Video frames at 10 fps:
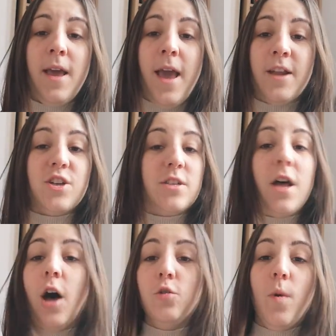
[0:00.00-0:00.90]
And just
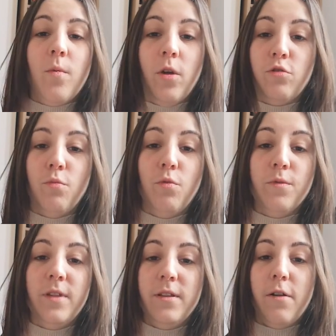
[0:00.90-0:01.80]
how do we want to
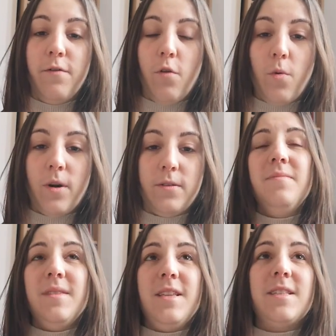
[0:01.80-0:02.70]
move the deal forward?
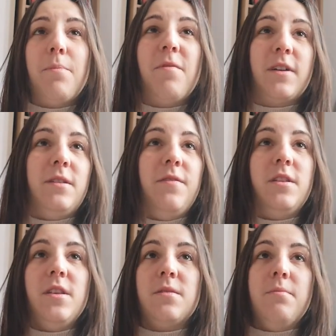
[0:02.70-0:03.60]
These type of
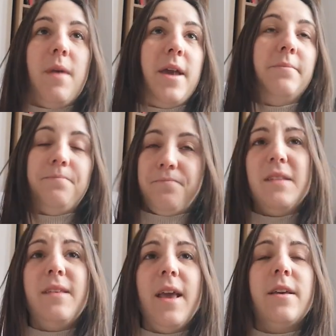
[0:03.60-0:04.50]
activities may
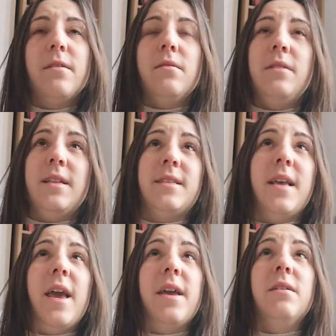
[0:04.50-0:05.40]
take, let's
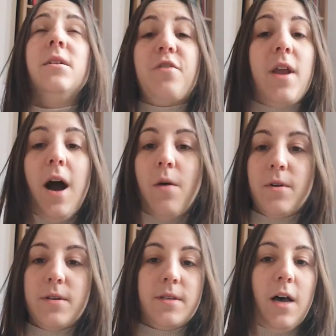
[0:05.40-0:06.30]
say, 3
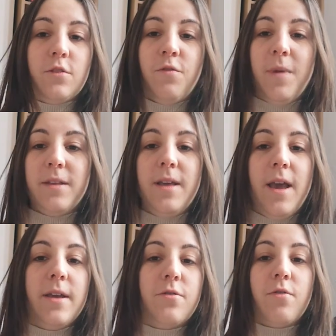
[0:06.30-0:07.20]
hours out of my
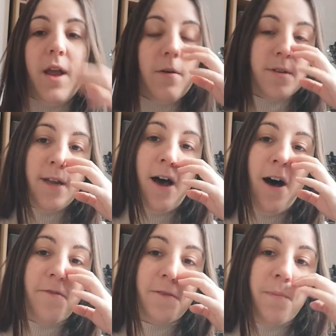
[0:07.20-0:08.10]
day, 3 hours and a
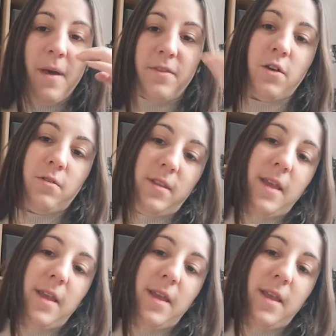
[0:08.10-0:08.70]
half, depending on the